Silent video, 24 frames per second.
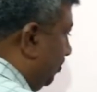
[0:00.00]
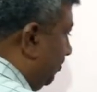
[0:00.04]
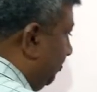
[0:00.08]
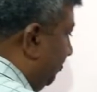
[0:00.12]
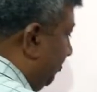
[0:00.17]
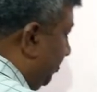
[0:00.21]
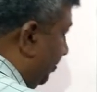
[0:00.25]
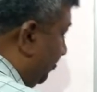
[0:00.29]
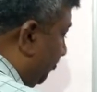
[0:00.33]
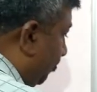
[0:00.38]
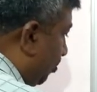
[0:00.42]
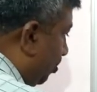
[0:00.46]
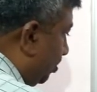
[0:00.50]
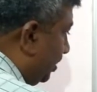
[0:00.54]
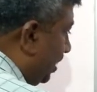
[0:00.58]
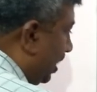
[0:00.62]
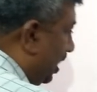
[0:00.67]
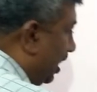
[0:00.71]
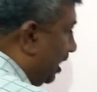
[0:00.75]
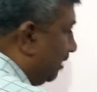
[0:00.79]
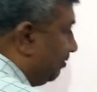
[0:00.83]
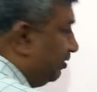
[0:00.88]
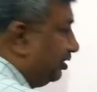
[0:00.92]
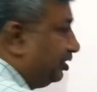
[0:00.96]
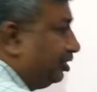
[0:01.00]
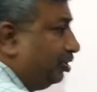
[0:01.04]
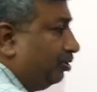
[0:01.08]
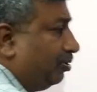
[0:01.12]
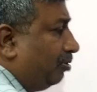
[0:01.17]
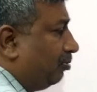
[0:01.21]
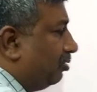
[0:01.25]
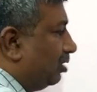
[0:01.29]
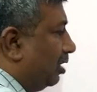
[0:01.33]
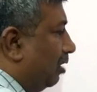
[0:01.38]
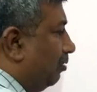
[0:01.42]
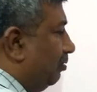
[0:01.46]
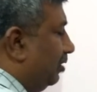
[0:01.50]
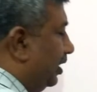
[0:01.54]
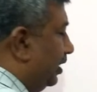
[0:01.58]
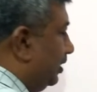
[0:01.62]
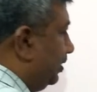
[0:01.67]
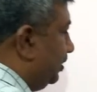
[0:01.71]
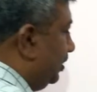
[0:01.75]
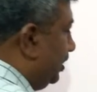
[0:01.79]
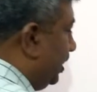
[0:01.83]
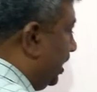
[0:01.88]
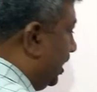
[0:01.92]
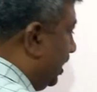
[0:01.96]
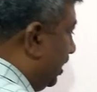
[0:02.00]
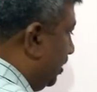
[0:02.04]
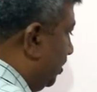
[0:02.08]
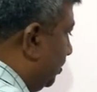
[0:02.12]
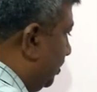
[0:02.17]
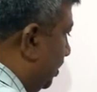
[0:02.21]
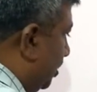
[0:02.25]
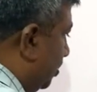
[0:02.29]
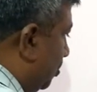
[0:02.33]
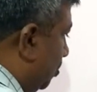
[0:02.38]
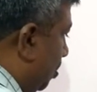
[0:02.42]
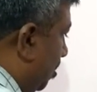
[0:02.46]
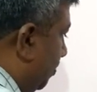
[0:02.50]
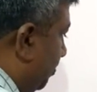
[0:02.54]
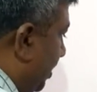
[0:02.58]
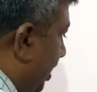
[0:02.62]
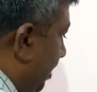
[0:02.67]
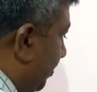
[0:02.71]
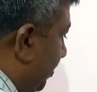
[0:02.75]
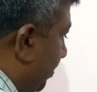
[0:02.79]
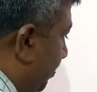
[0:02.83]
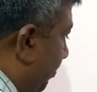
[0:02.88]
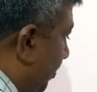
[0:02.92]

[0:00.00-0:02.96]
before the harvesting of groundnut, the another crop can be